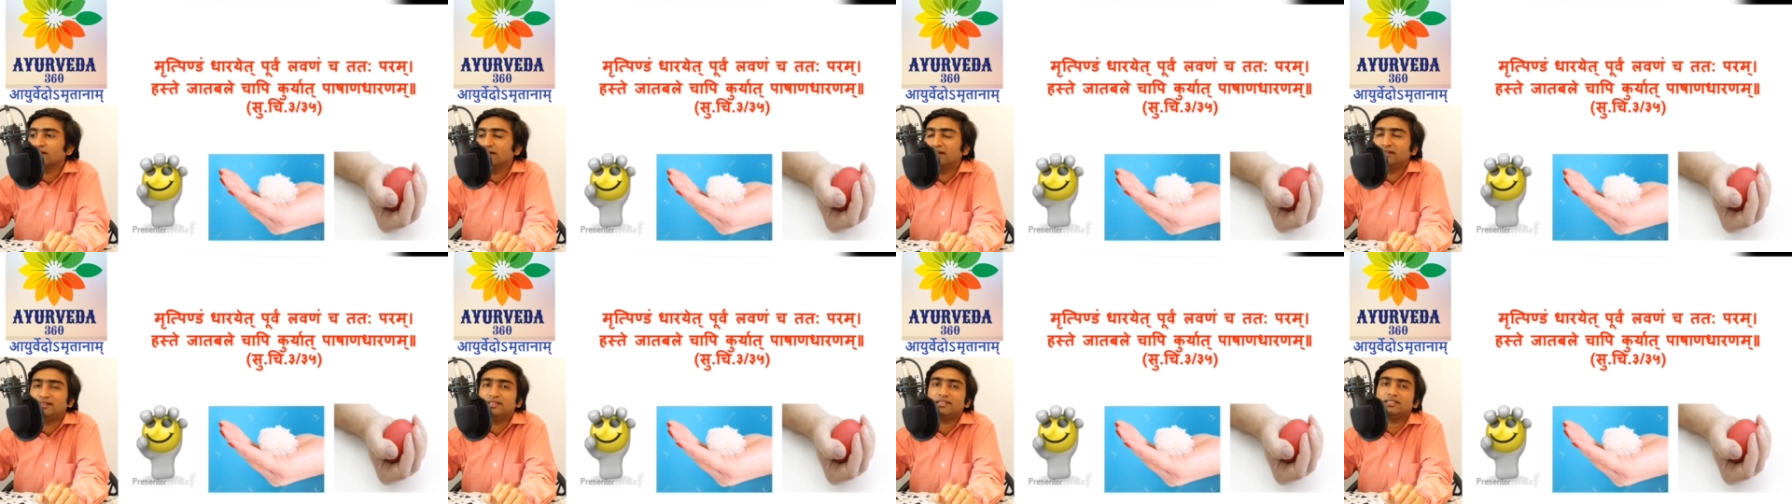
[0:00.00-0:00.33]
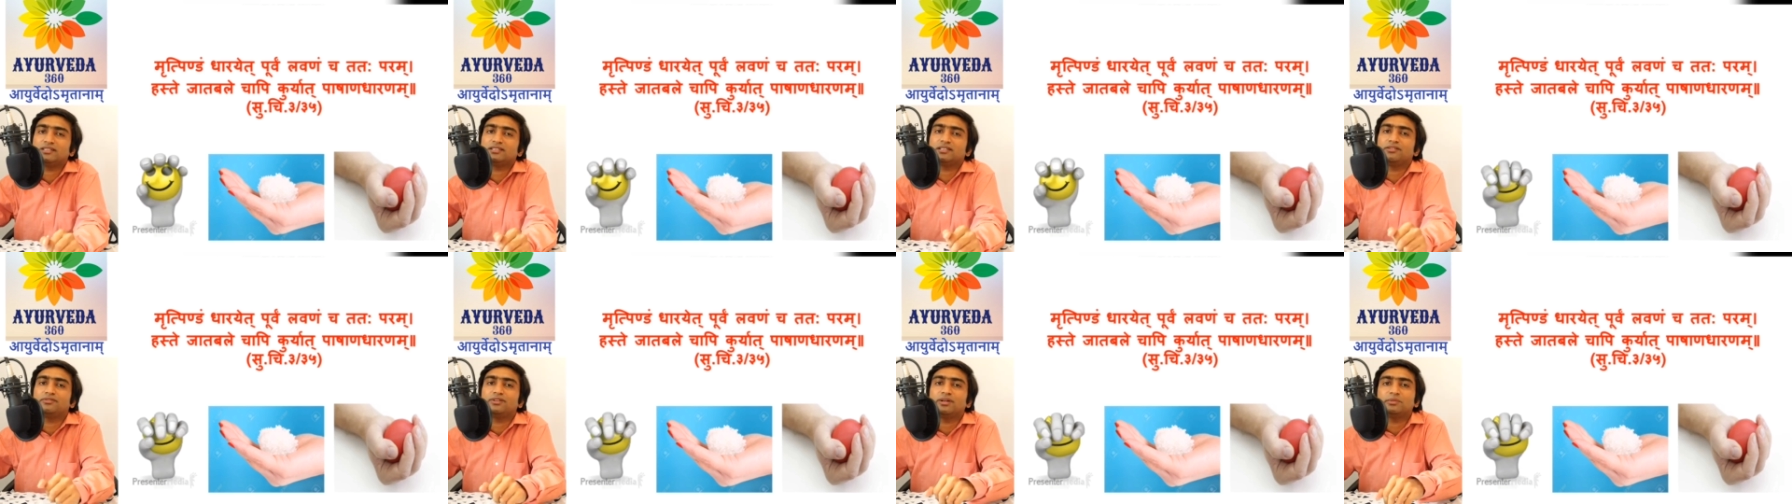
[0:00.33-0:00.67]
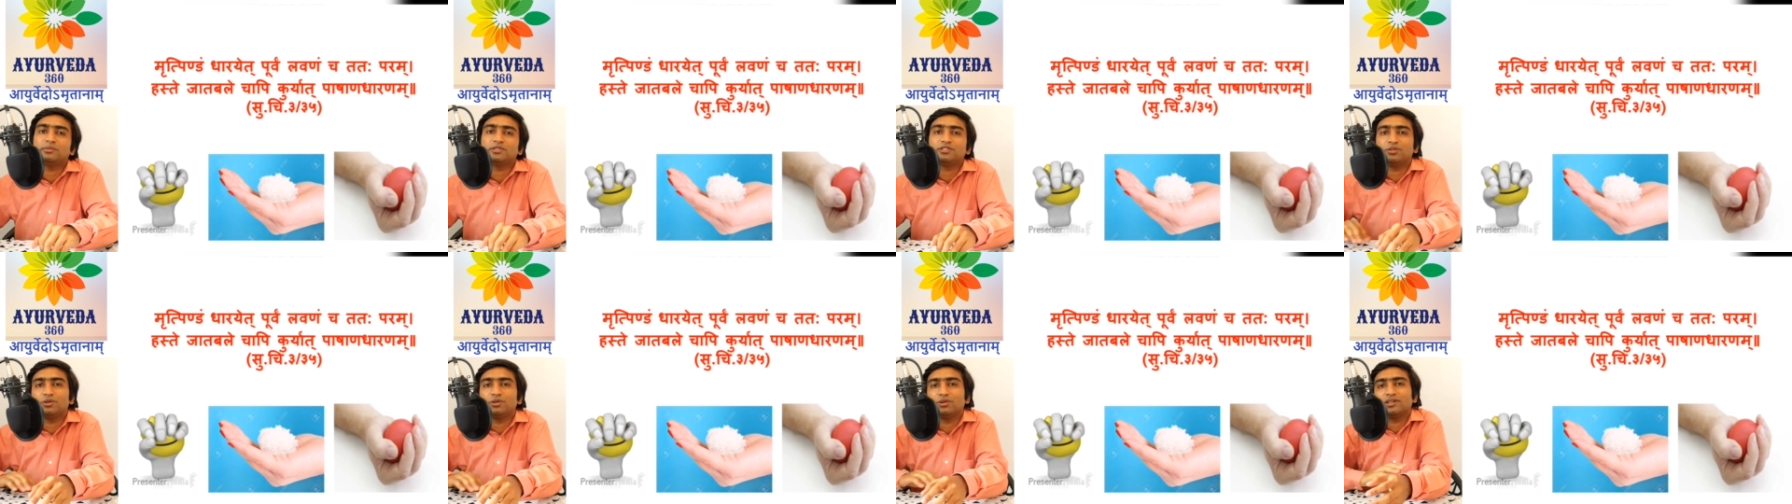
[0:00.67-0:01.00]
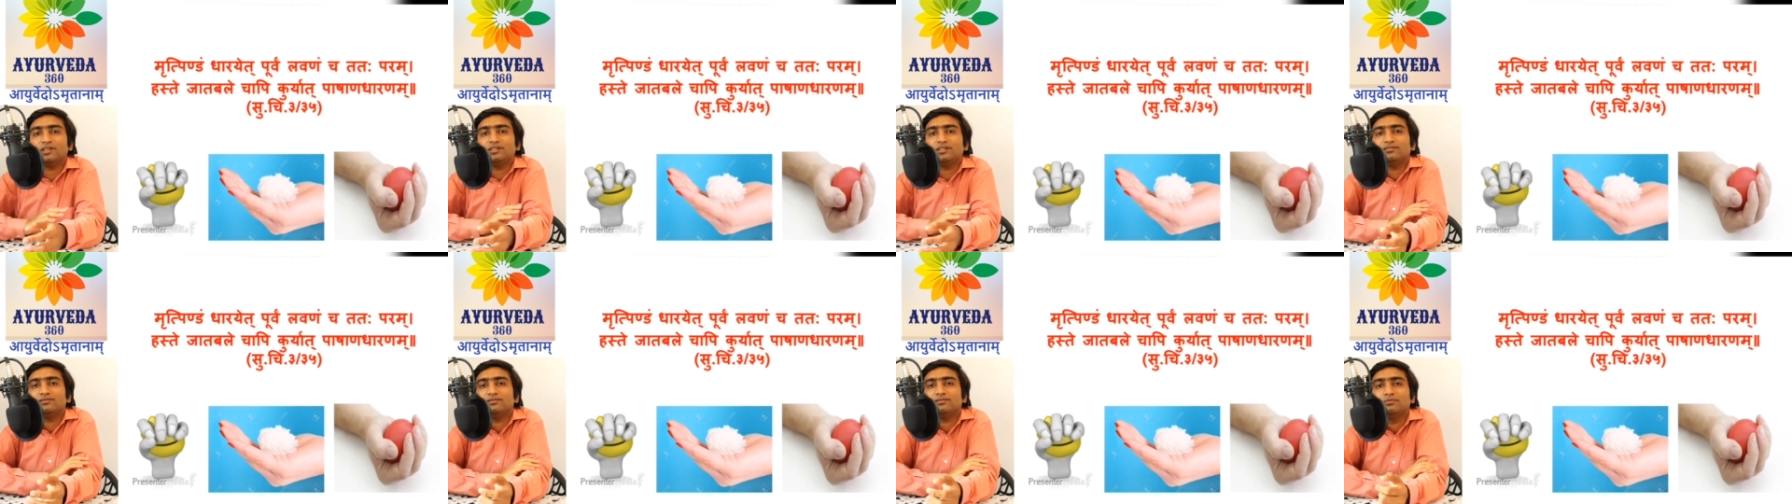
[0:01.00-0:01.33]
And this is the famous
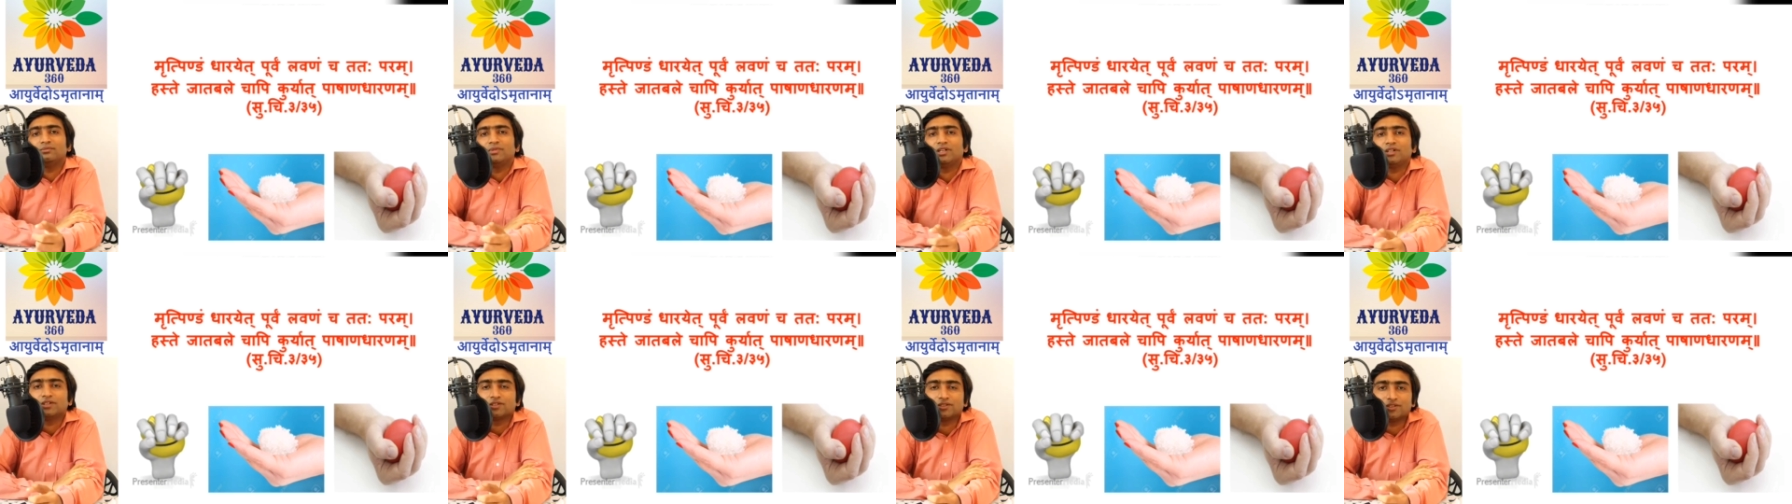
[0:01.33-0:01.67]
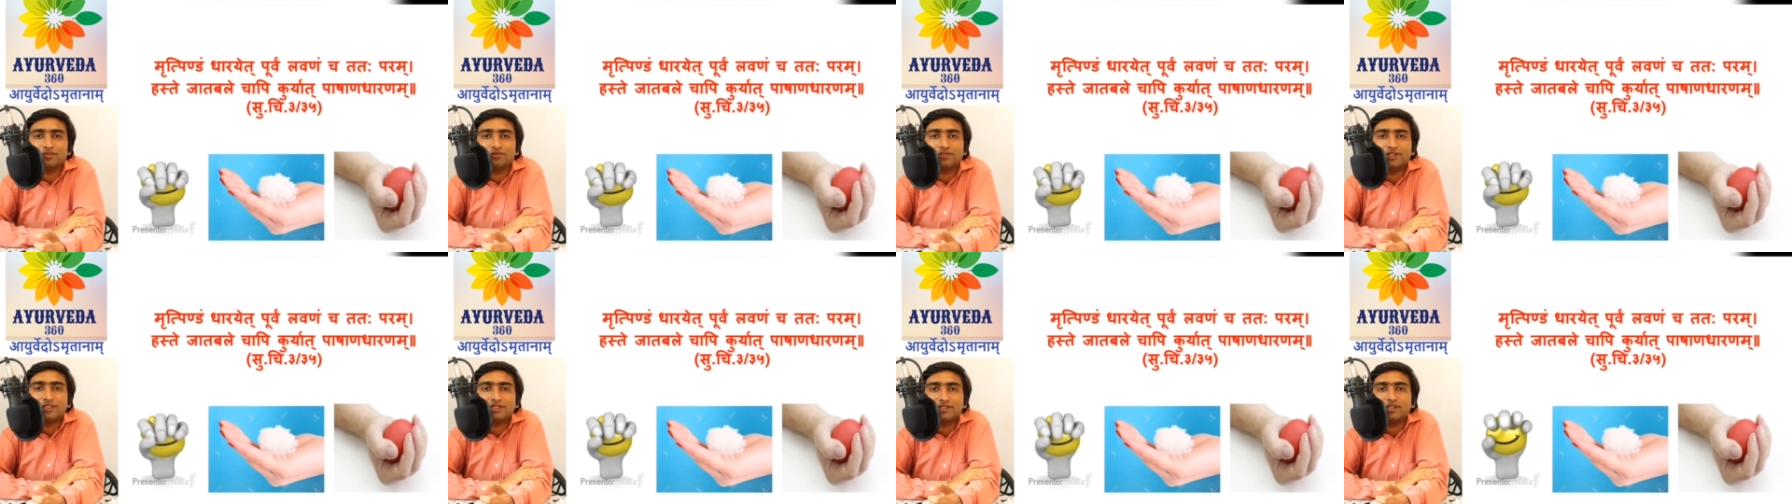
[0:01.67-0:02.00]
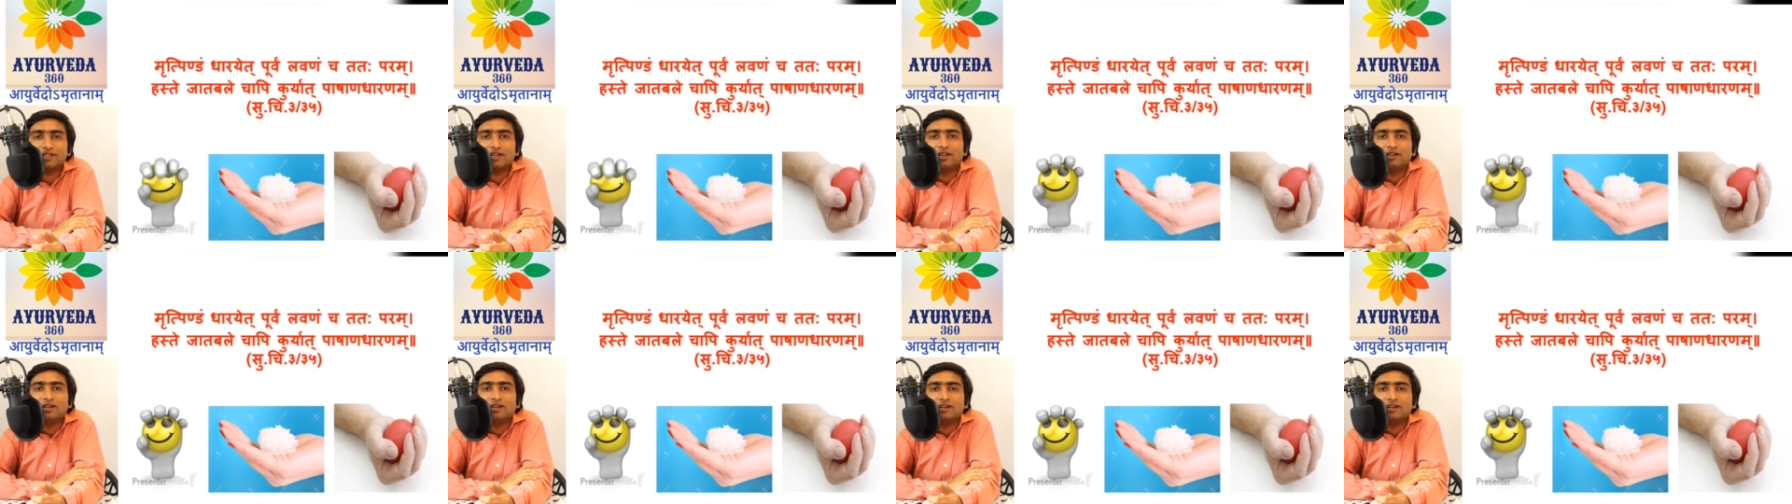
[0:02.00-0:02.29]
shloka because of which